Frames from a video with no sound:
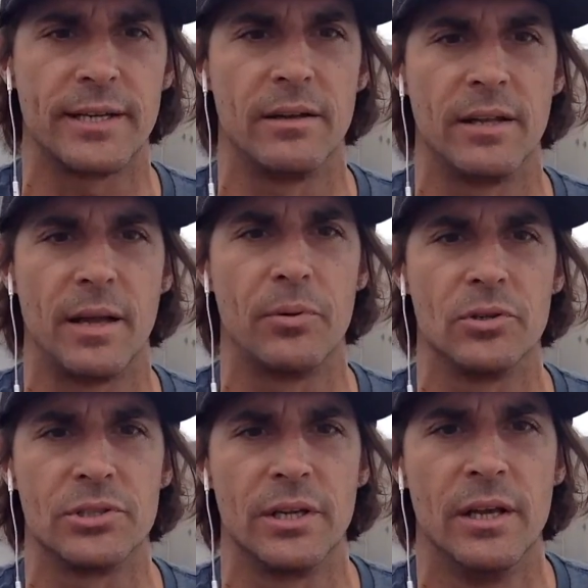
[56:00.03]
down that
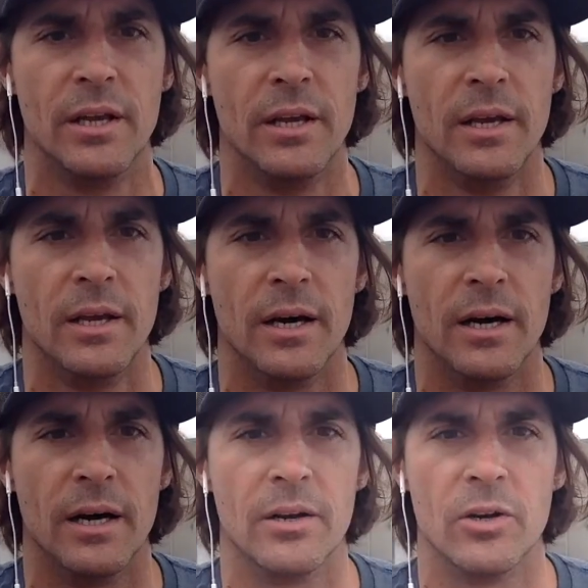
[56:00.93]
person.
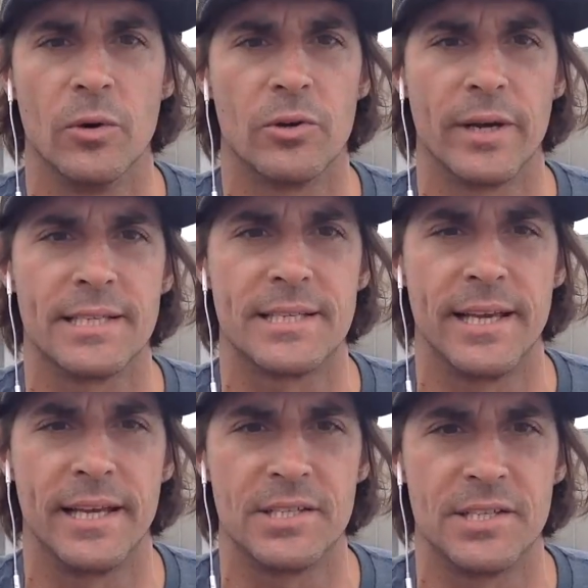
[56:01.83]
Uh, I don't know what Greg
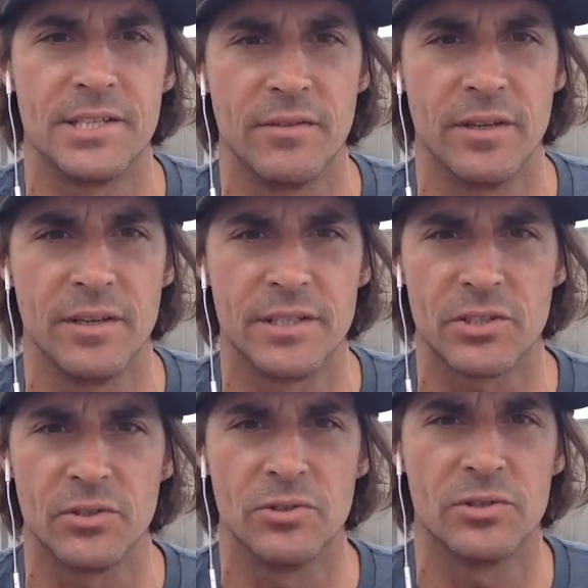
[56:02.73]
said, Stephen.
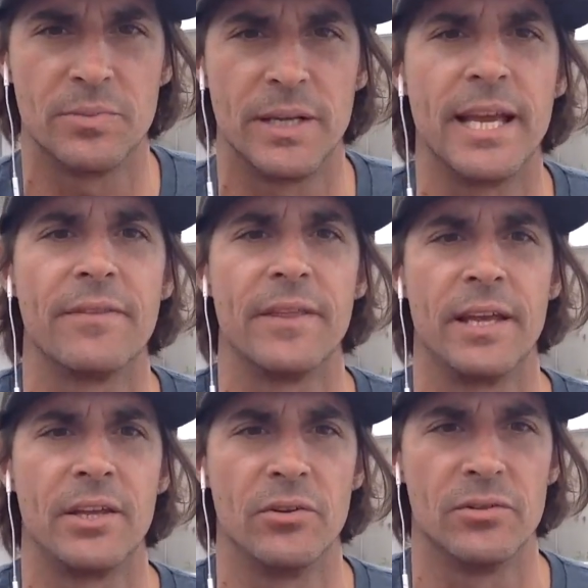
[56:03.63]
Jessica, who's paid? Yeah,
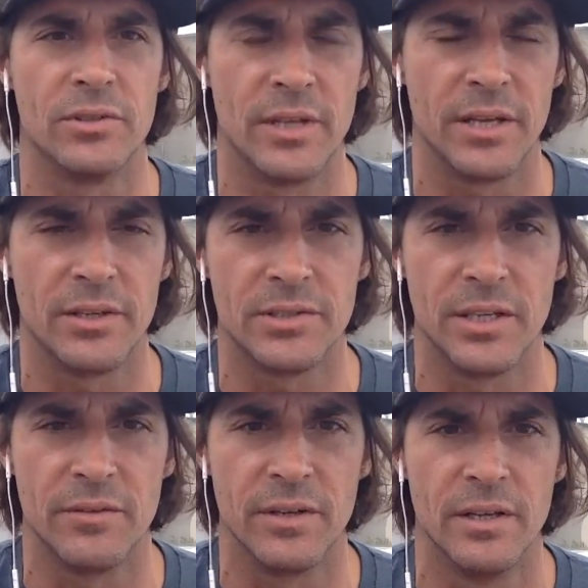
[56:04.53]
thank you, thank you,
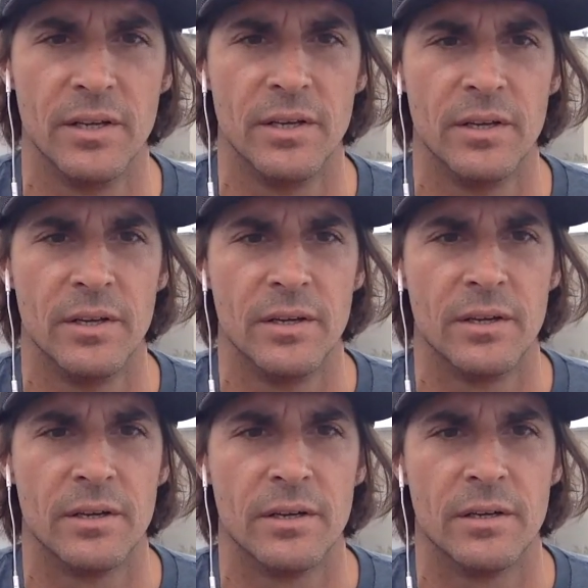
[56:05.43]
Stephen.
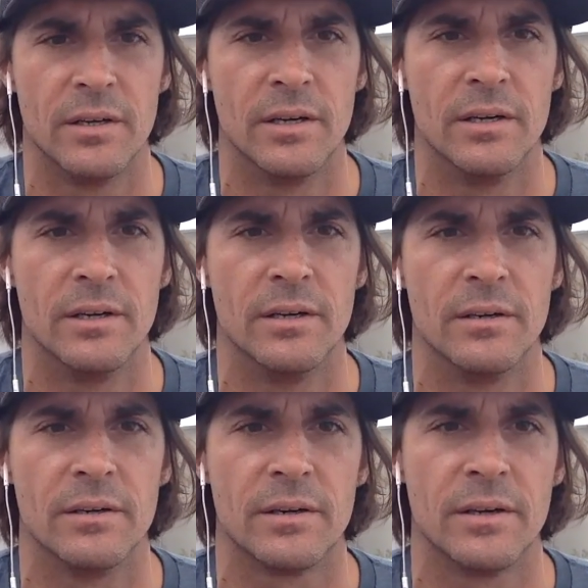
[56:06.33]

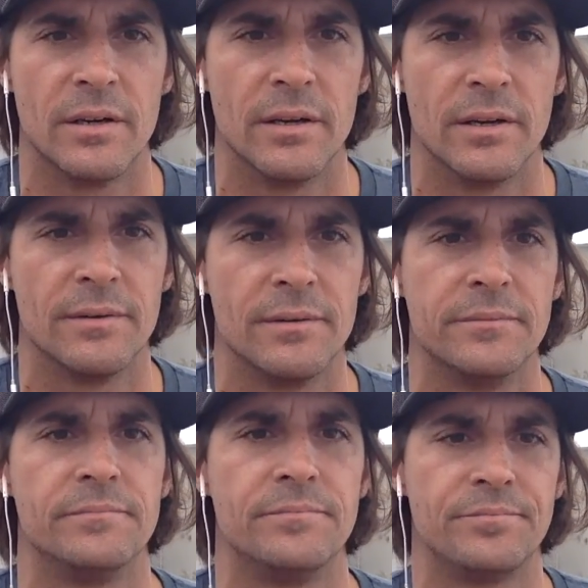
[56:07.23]
Okay.
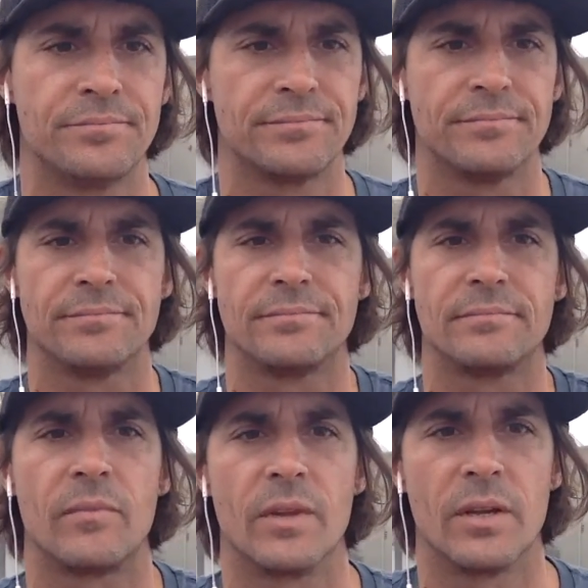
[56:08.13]

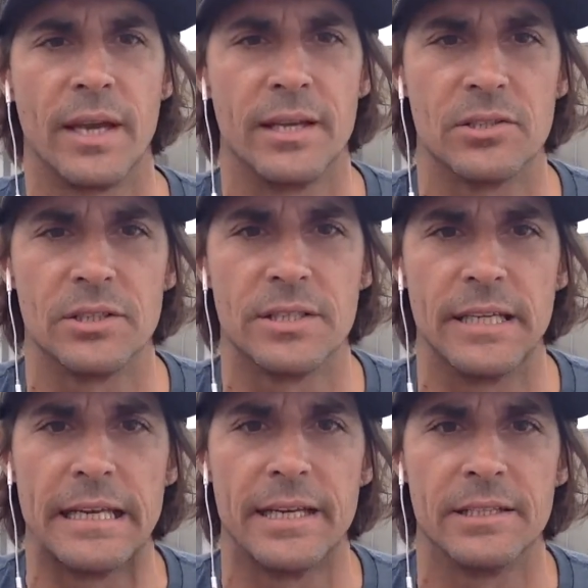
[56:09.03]
Okay, so let's
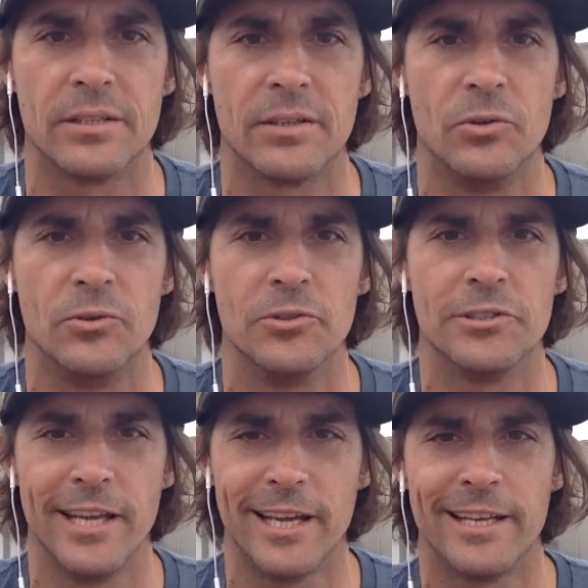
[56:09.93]
see. Canadians are the coolest.
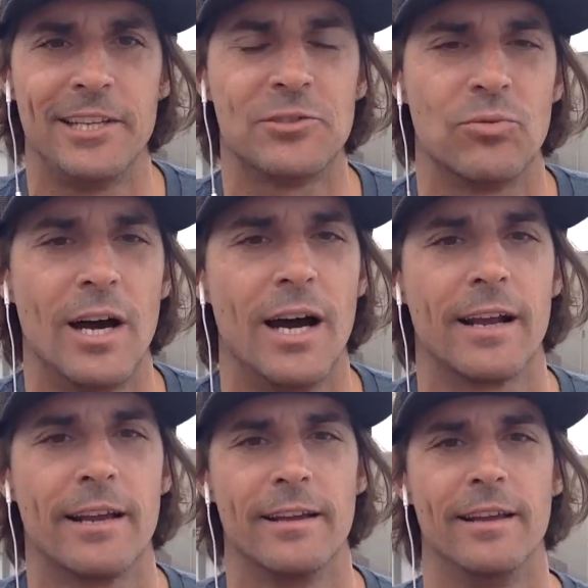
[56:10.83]
Yeah, Canadians
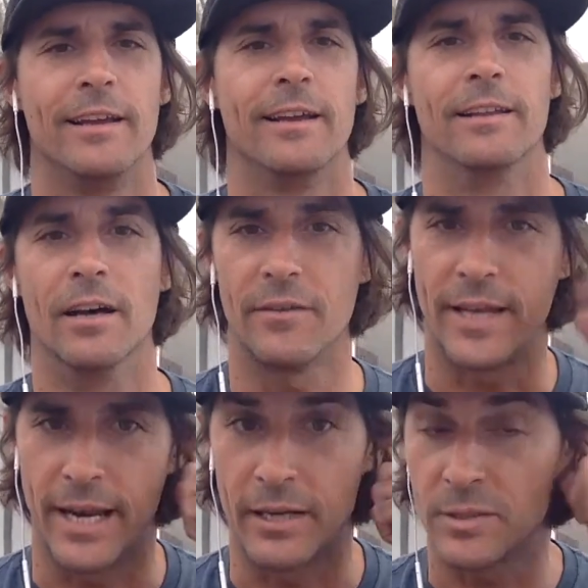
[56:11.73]
rock. Love
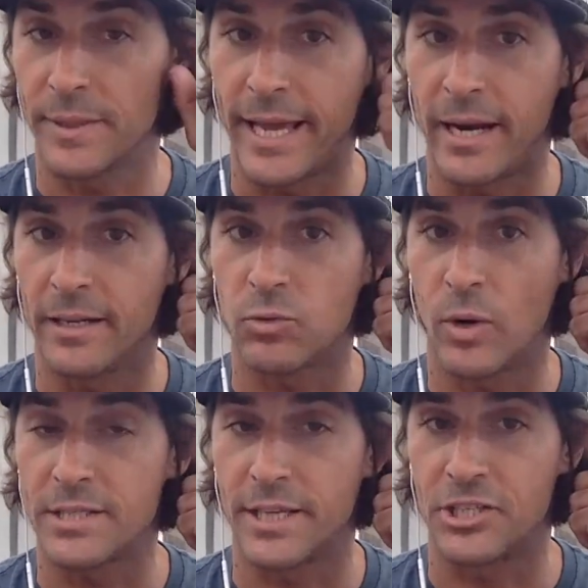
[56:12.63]
Canada. I was up in Canada
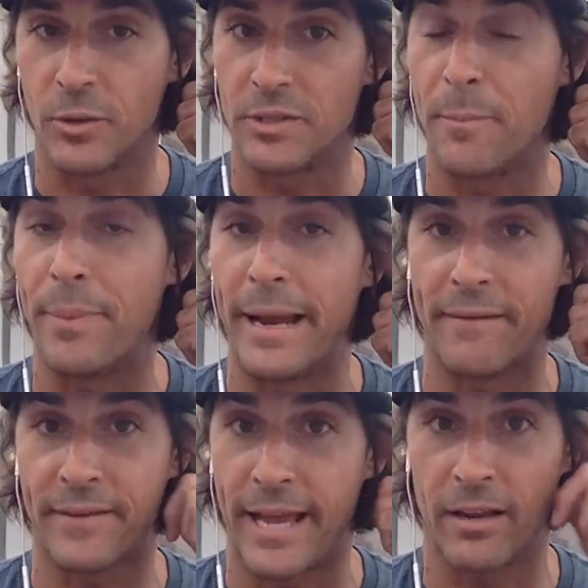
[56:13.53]
twice last year. I went to Banff,
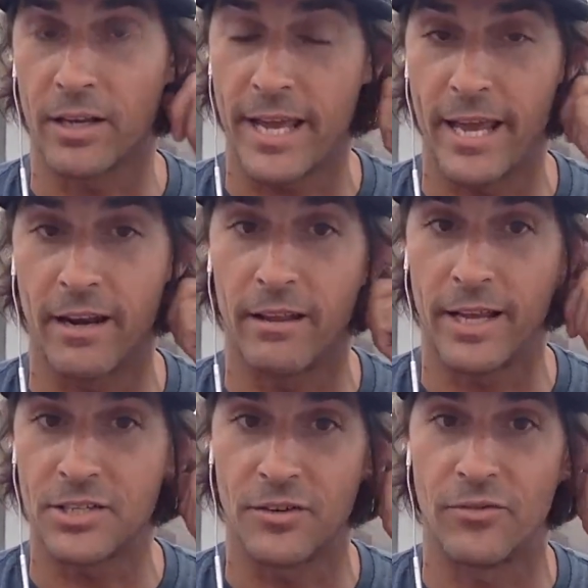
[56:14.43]
Canada
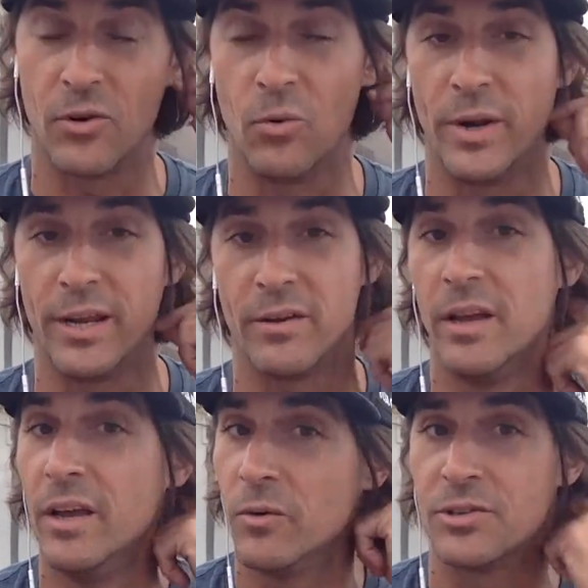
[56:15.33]
last year for a week
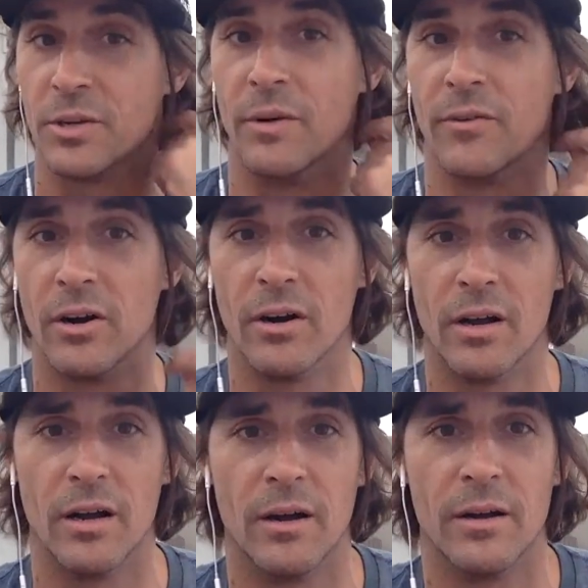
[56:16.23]
with some of our
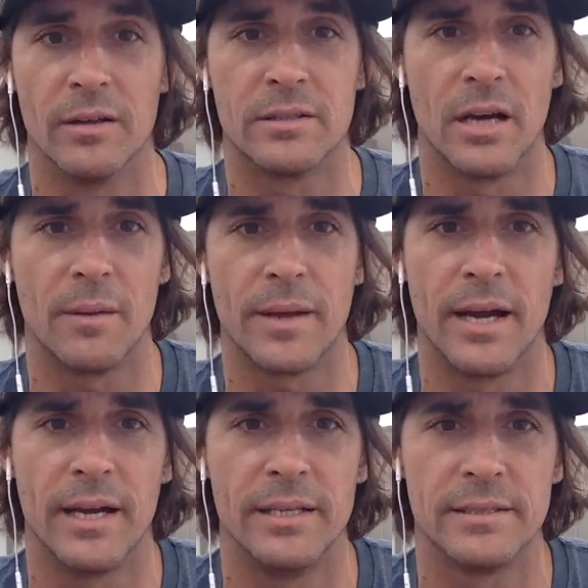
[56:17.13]
uh, top
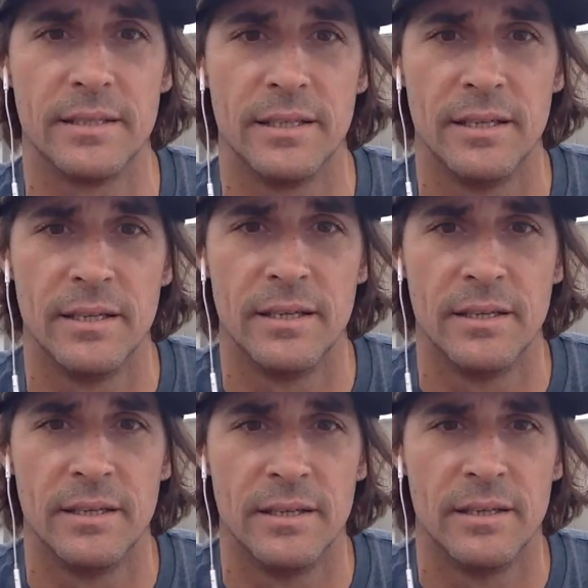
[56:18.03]
guys.
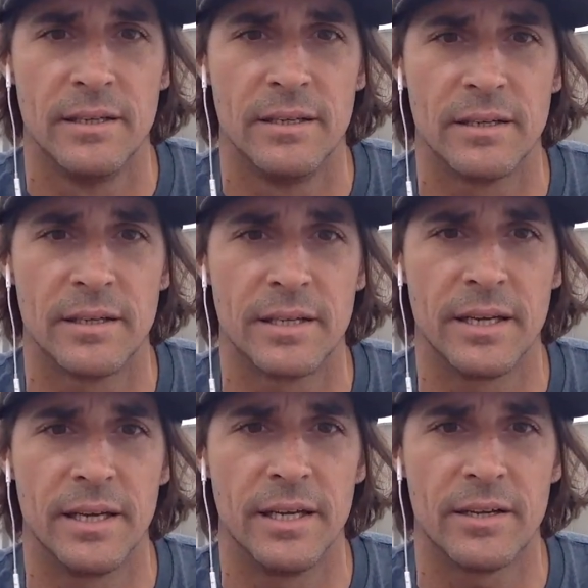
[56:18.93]

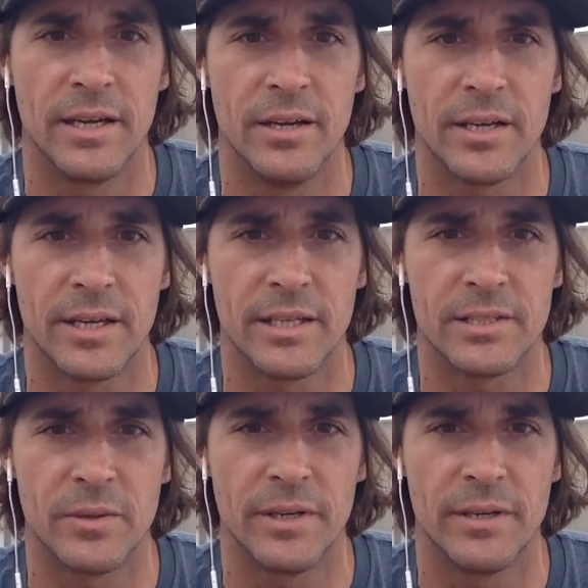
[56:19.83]
Okay, okay, okay, guys,
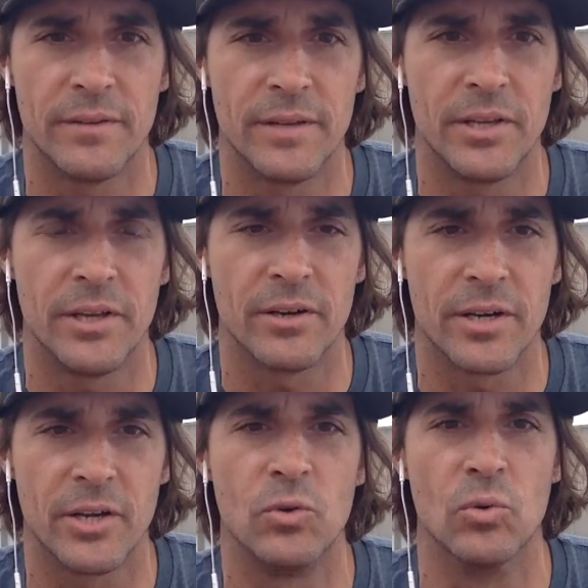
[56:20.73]
okay, you want to hear? Thank you.
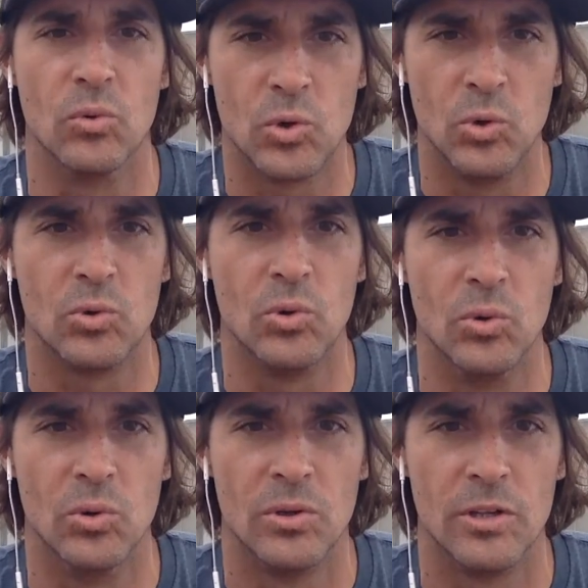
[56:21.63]
Okay, cool, cool,
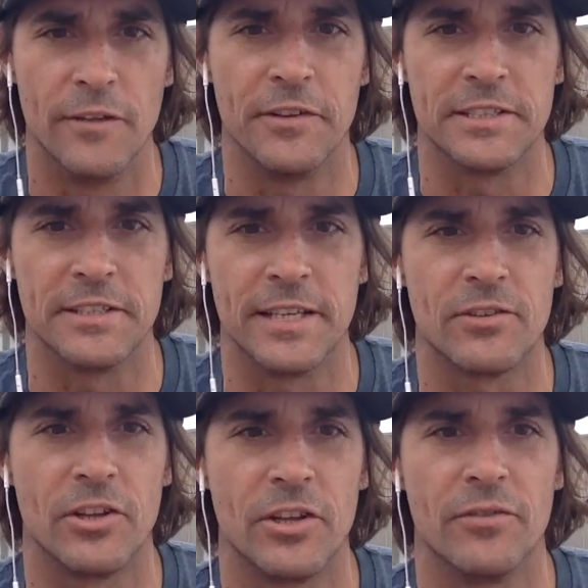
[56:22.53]
cool. Love these. Thanks for
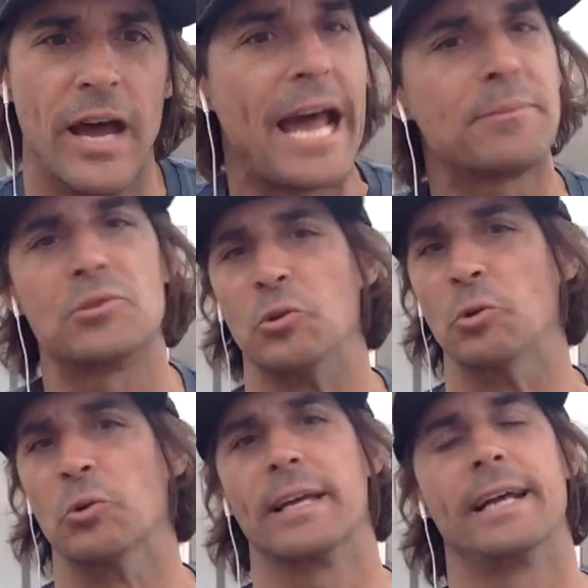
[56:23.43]
all the info.
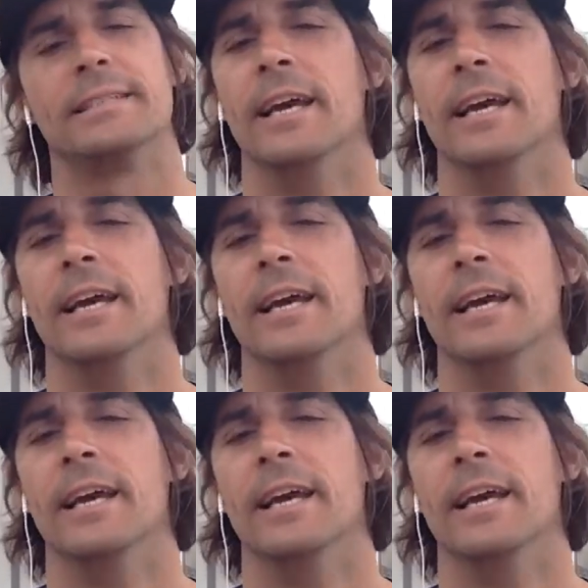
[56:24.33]
Absolutely, guys.